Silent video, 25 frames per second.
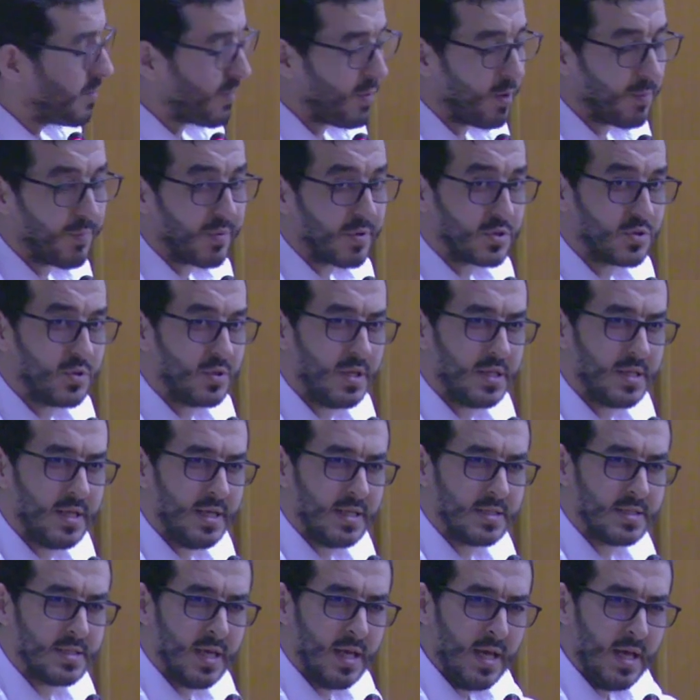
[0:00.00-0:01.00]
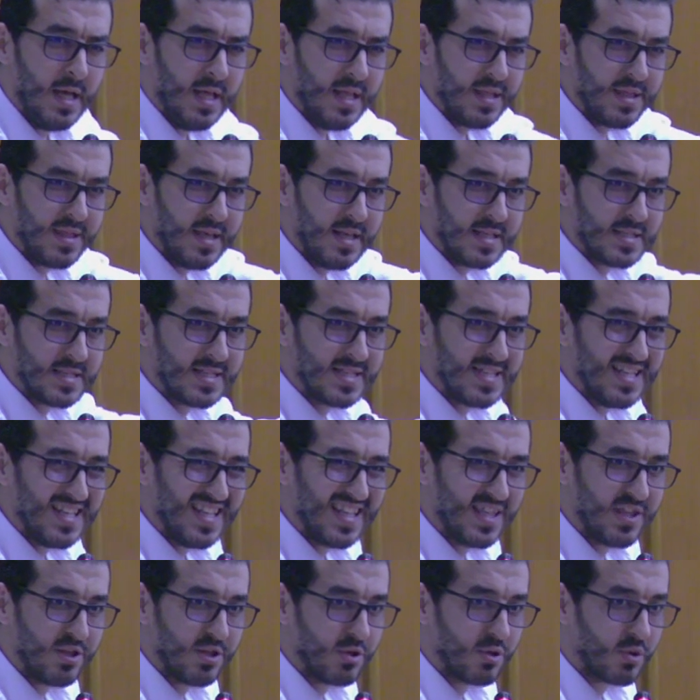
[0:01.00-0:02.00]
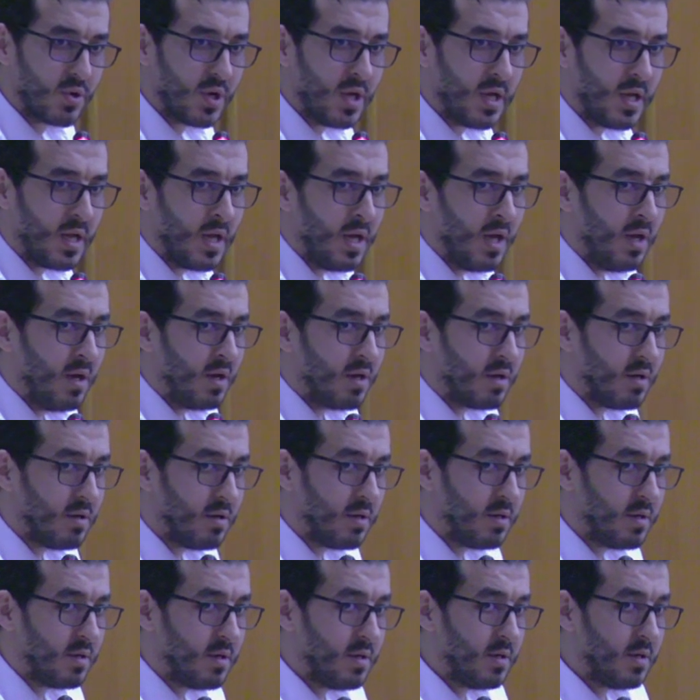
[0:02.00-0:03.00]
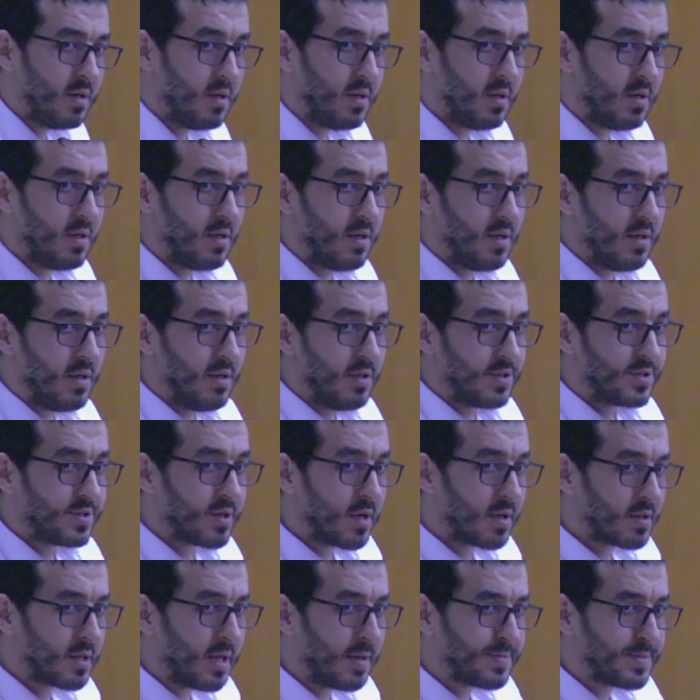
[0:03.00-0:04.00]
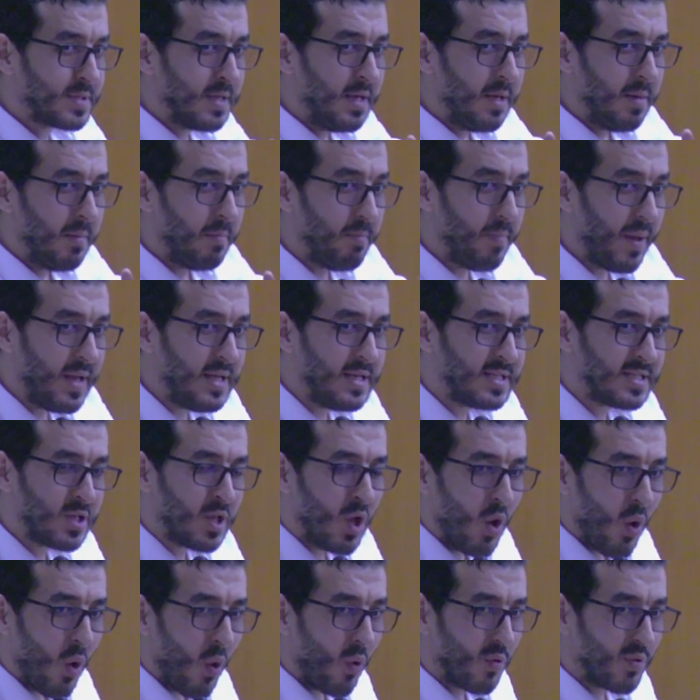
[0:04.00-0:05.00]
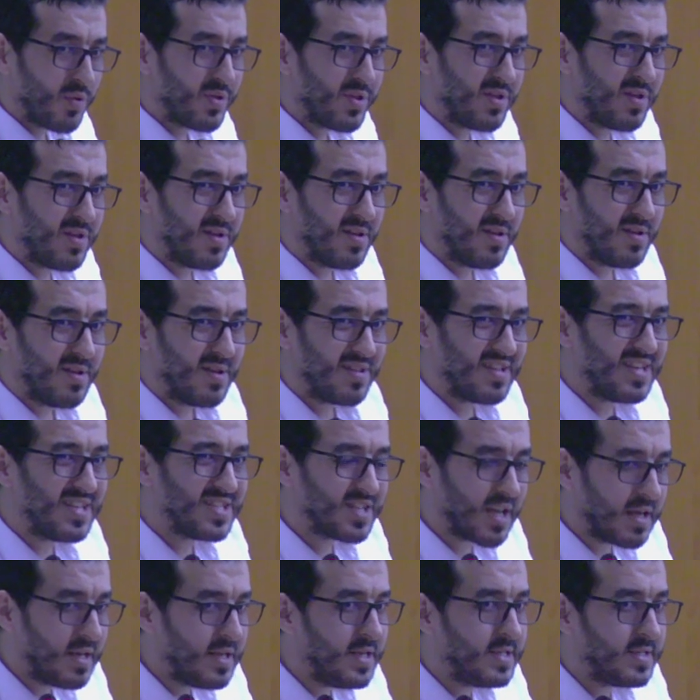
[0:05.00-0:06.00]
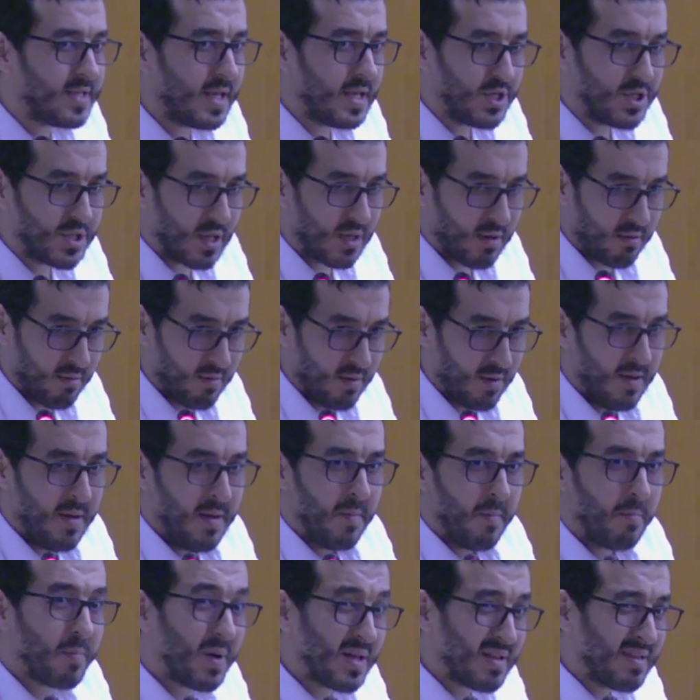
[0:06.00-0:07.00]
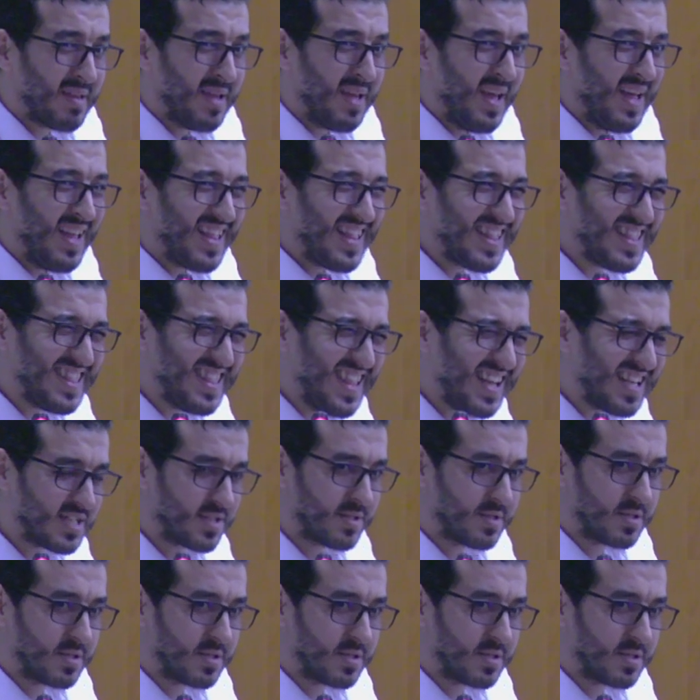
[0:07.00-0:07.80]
opportunities. These 3 startups based on the digitalization. But does